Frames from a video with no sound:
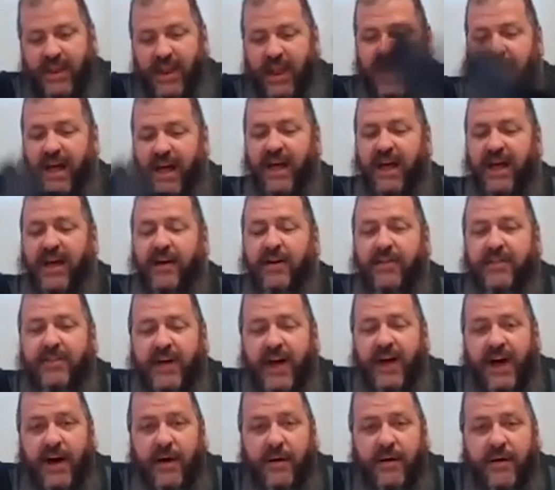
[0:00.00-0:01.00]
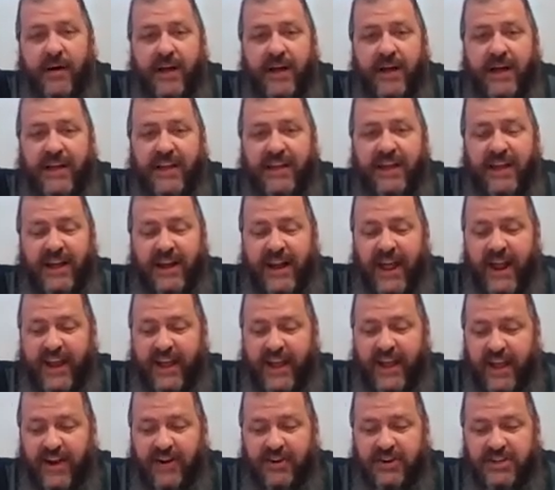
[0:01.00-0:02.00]
the
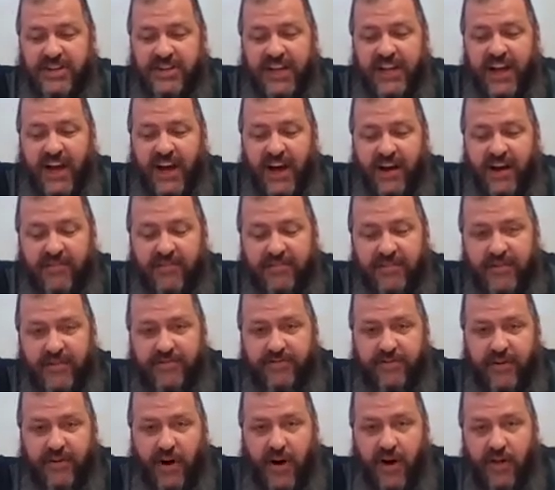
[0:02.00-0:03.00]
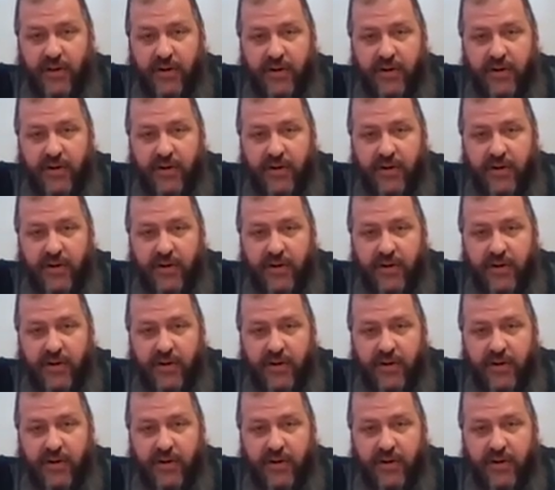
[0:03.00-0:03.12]
kinetic energy of the fall,